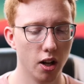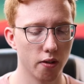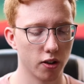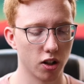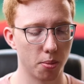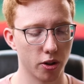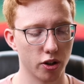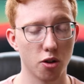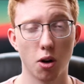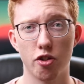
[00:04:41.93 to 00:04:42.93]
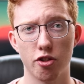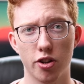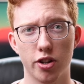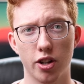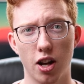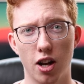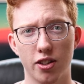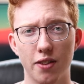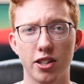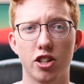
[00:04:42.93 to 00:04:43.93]
for example, the
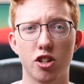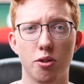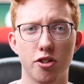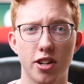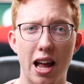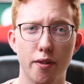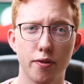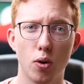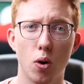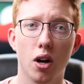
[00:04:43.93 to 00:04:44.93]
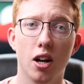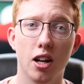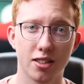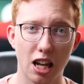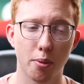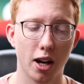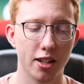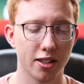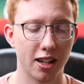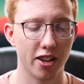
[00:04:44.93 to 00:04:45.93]
70-200 f4
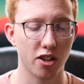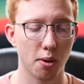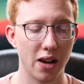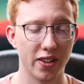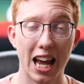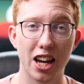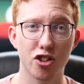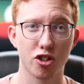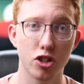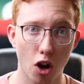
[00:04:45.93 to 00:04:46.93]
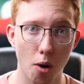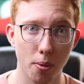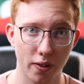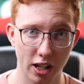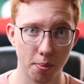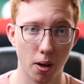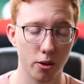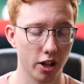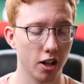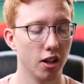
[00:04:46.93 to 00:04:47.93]
stabilized lets you have an extra stop of
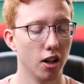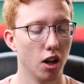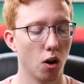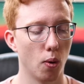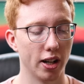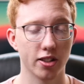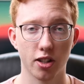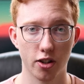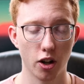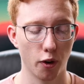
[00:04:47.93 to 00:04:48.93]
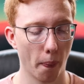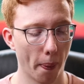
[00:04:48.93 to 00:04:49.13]
exposure when it's turned on.